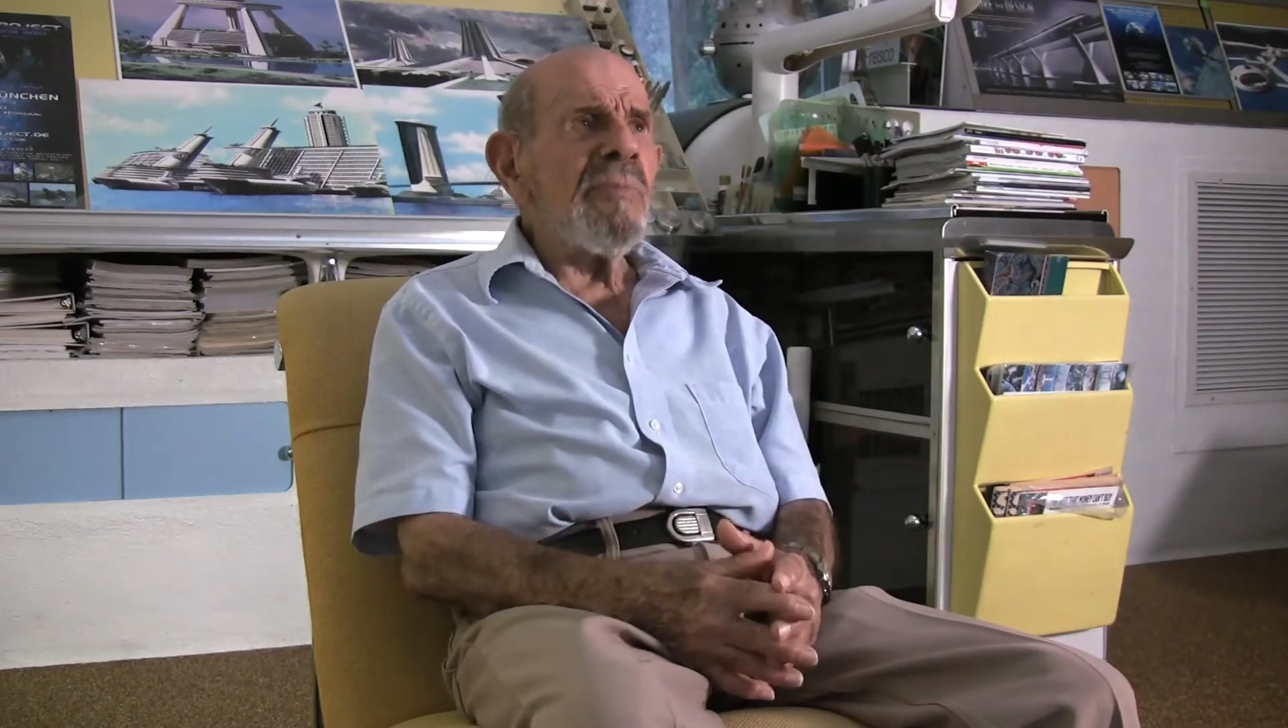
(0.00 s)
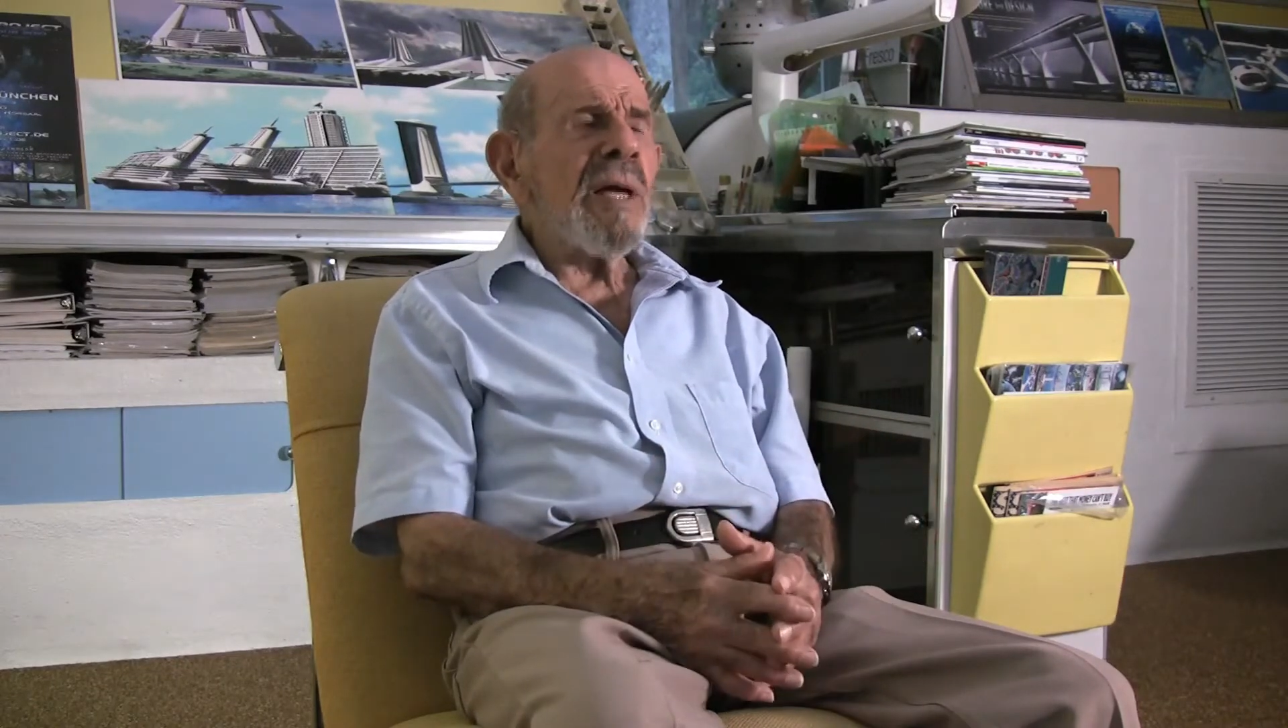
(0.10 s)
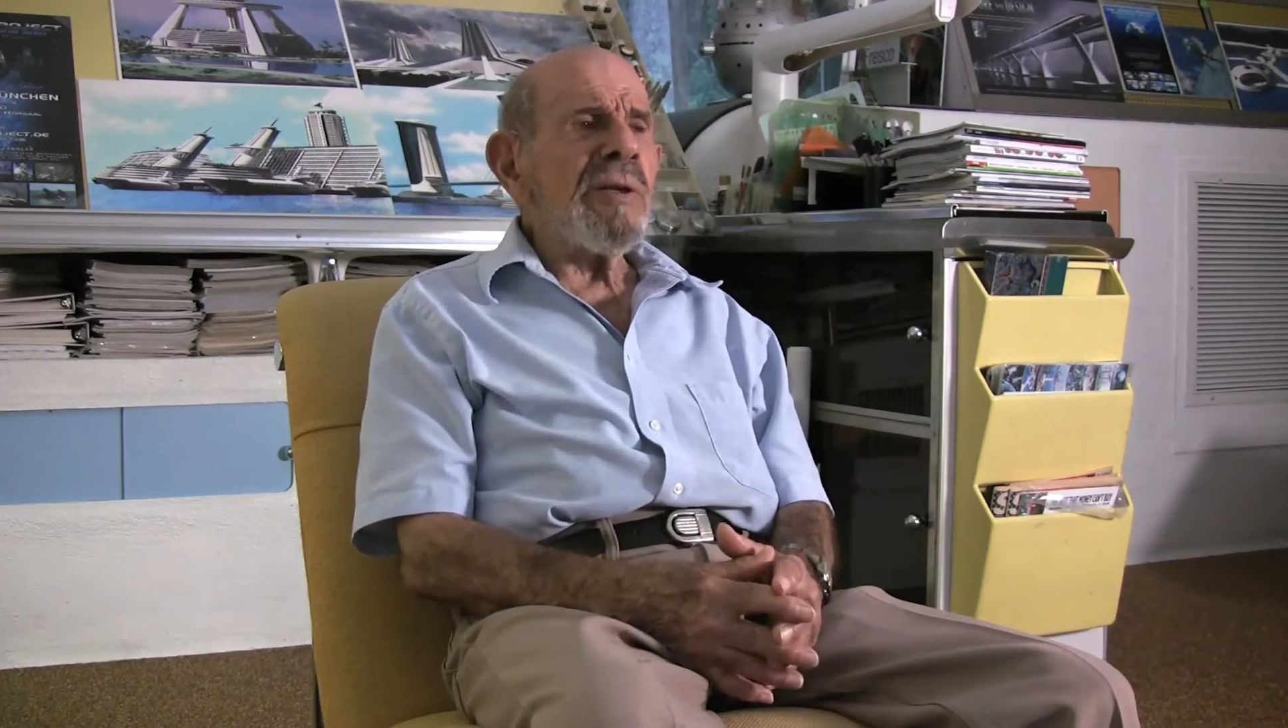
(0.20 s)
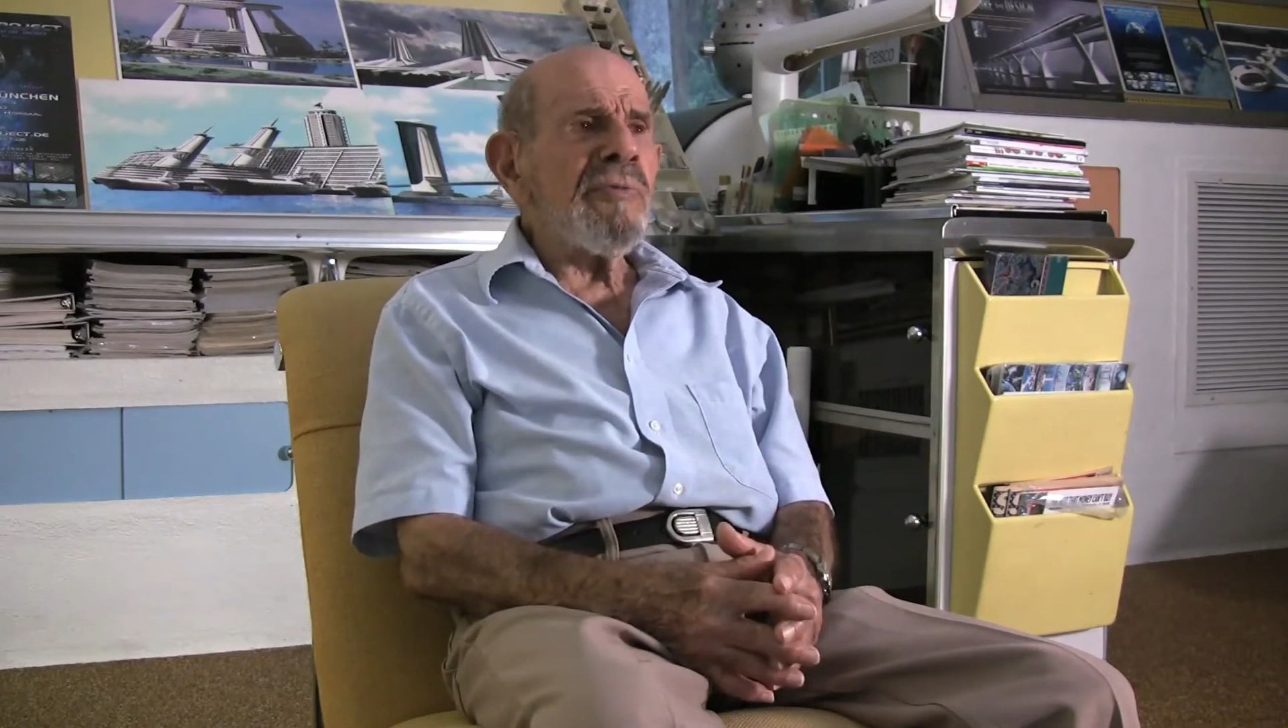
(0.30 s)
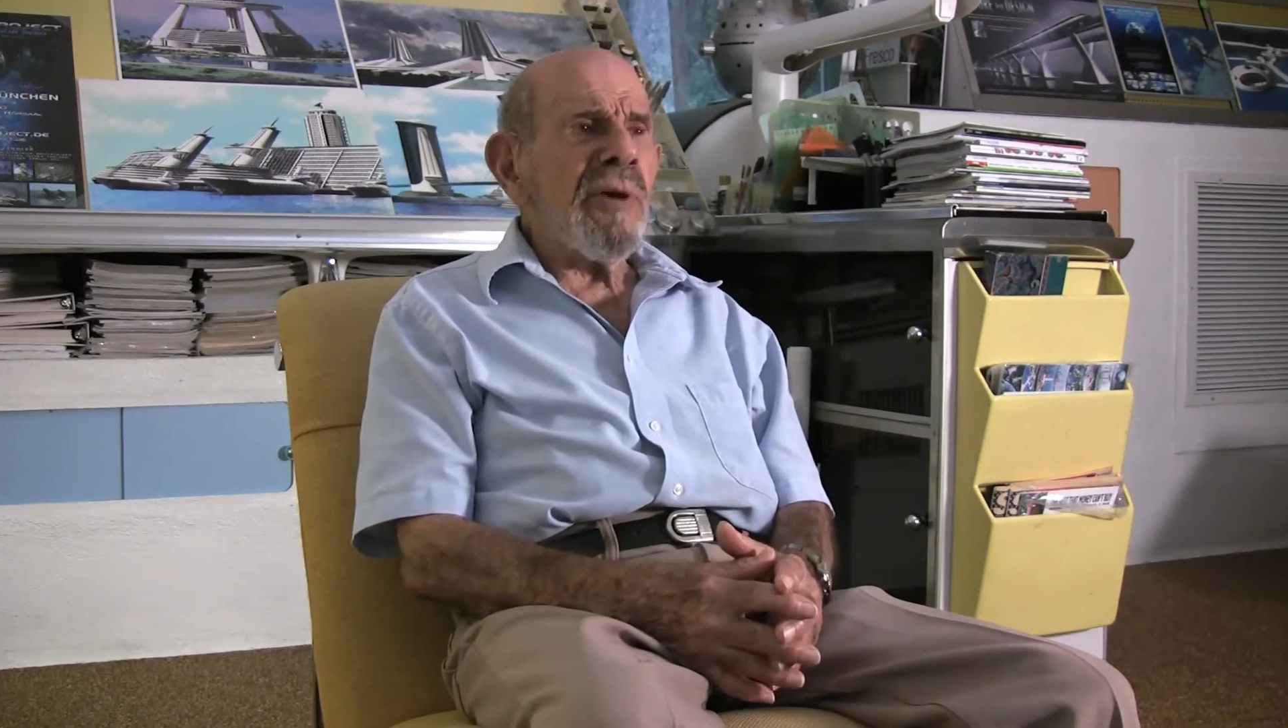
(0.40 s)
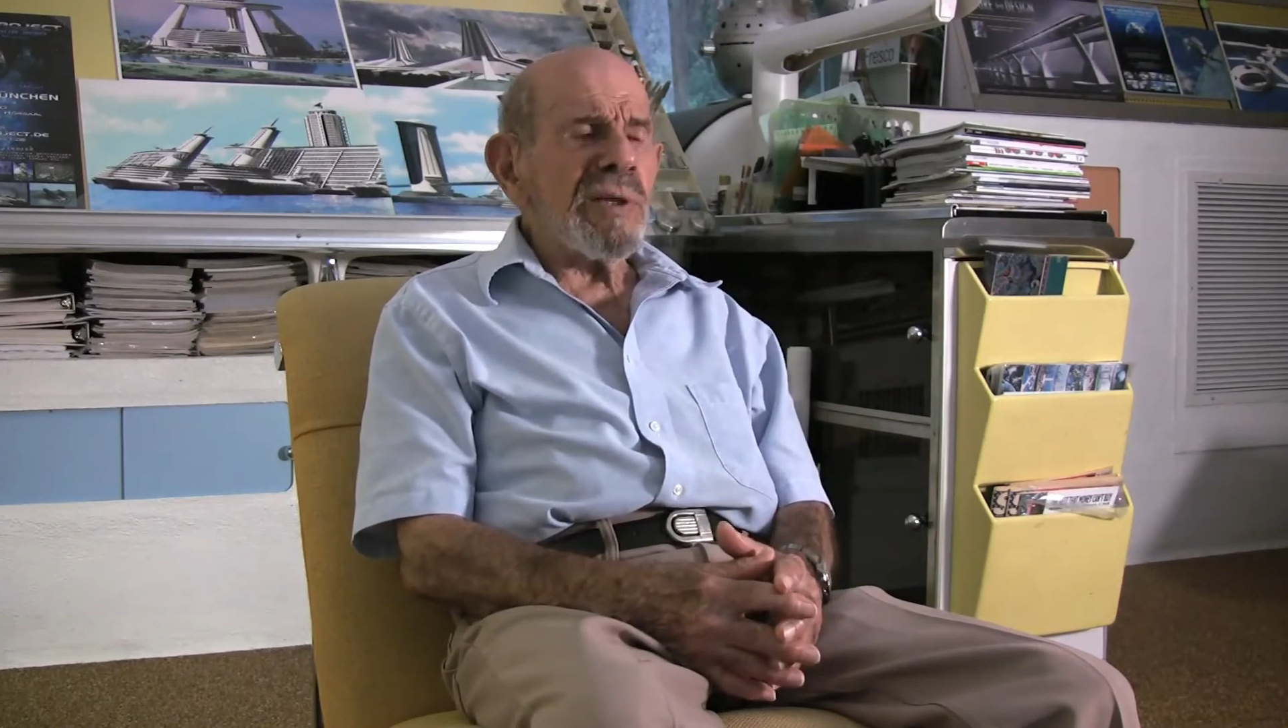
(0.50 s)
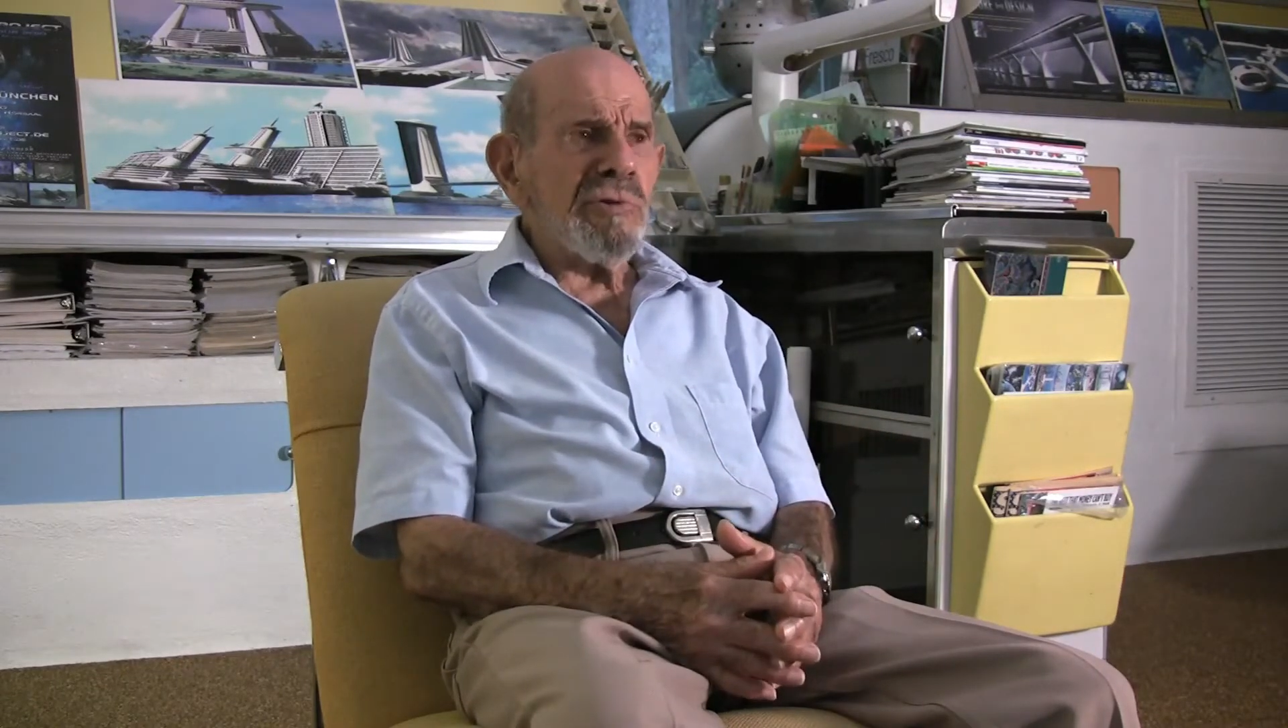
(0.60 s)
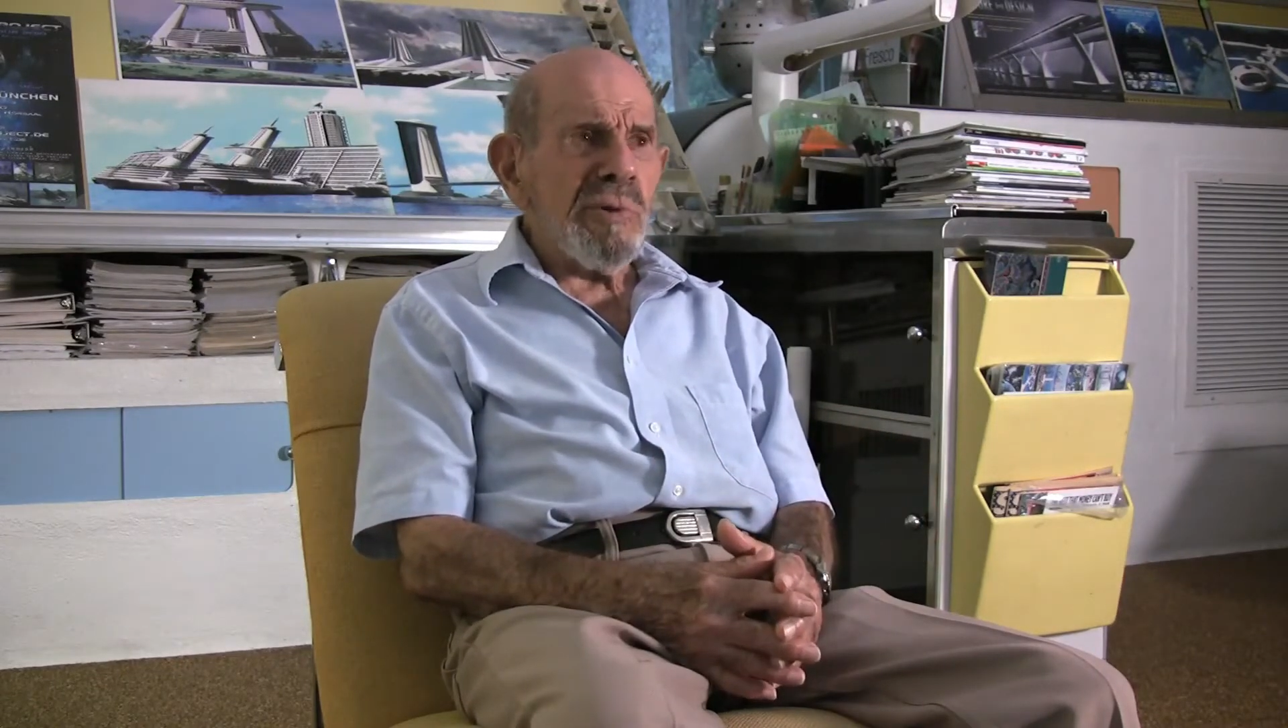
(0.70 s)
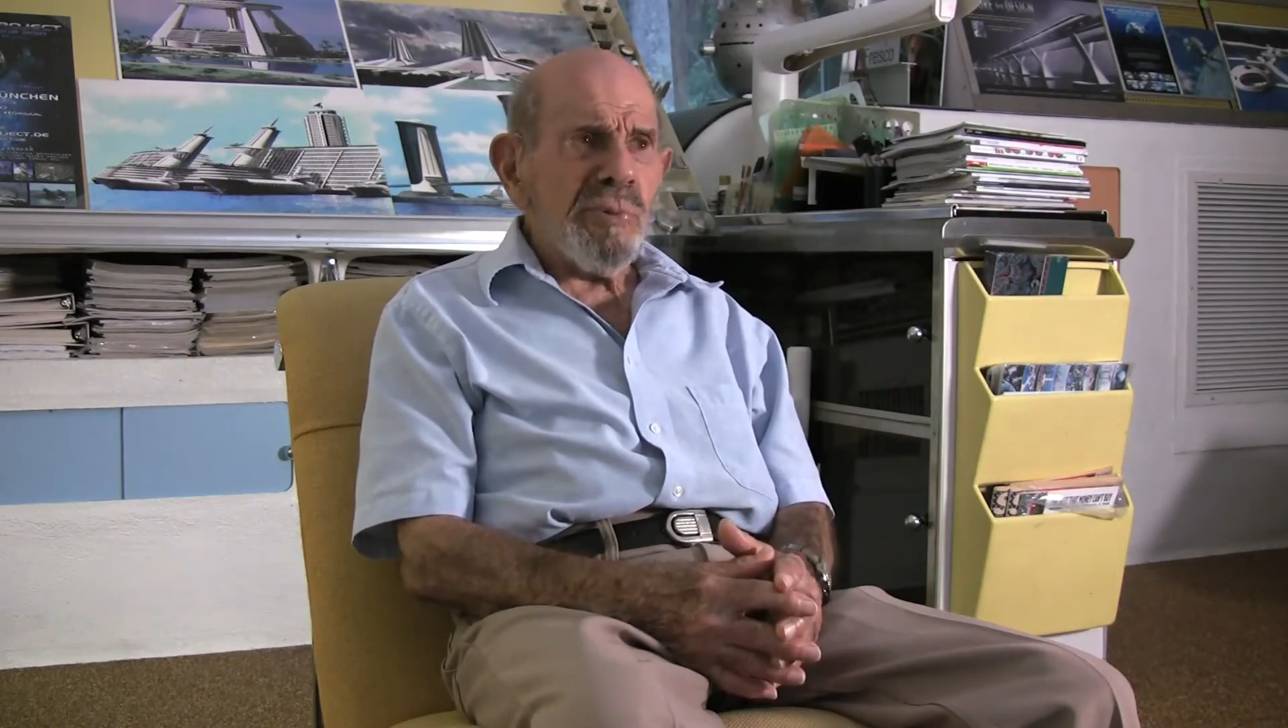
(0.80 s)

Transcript: manufacturing